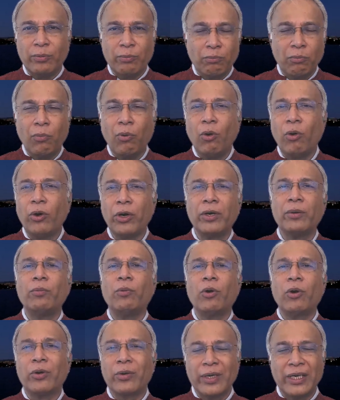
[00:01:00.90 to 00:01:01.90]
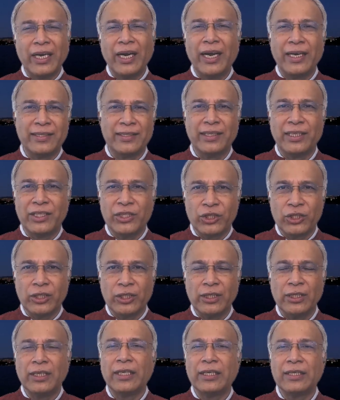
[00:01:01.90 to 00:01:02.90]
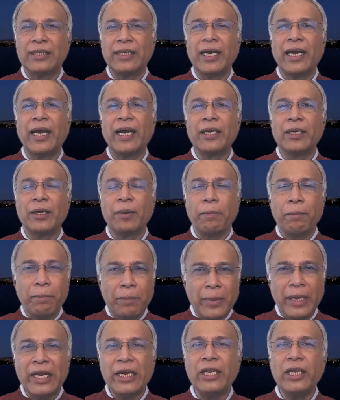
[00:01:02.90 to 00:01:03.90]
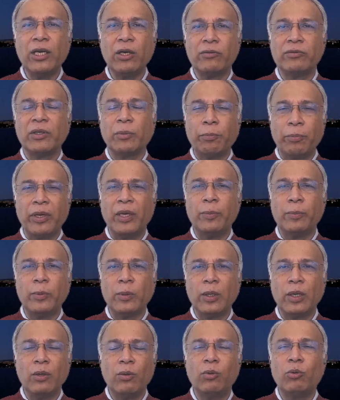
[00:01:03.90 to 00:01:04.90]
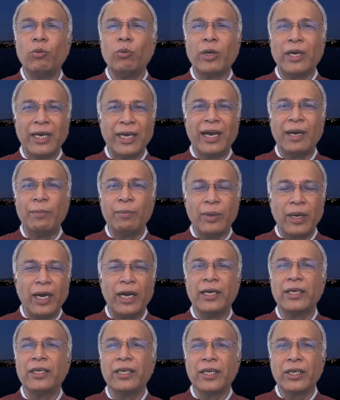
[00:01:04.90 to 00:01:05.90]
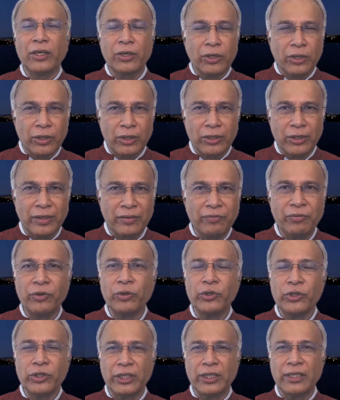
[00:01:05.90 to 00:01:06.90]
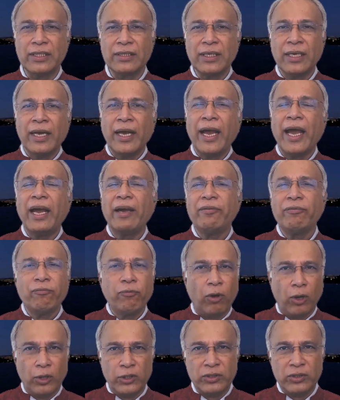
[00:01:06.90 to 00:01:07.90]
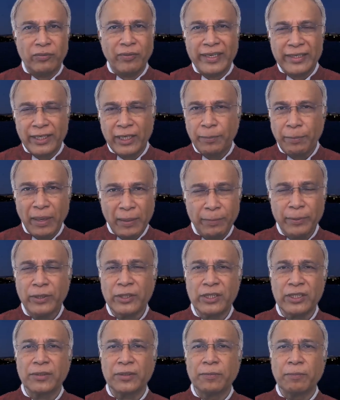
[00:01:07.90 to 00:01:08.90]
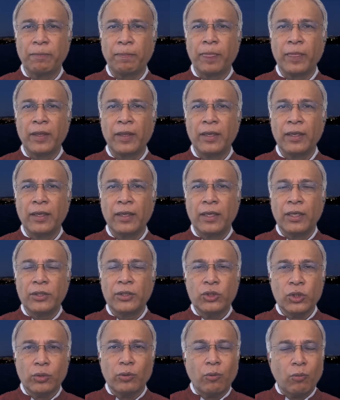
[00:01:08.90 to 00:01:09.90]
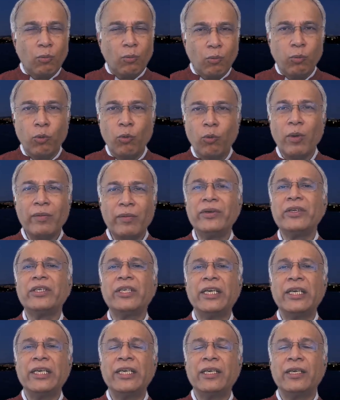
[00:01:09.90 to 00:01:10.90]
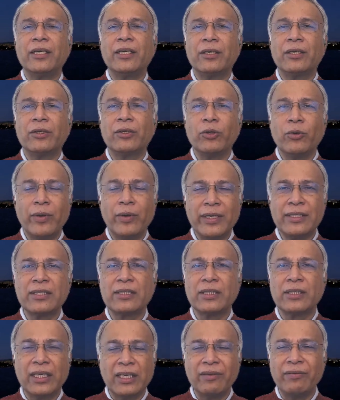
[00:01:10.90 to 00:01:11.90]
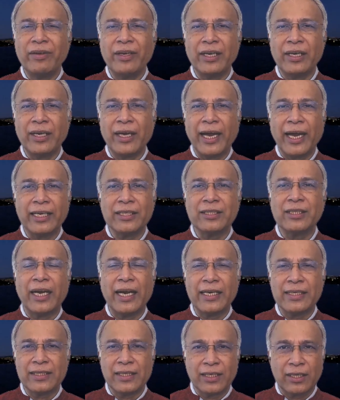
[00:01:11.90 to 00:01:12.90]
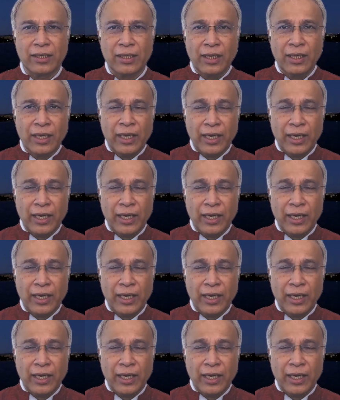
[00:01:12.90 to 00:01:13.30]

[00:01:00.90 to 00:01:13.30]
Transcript: more and more realization that many of the people who come under refugees have falsified their papers. So whoever in US is giving as a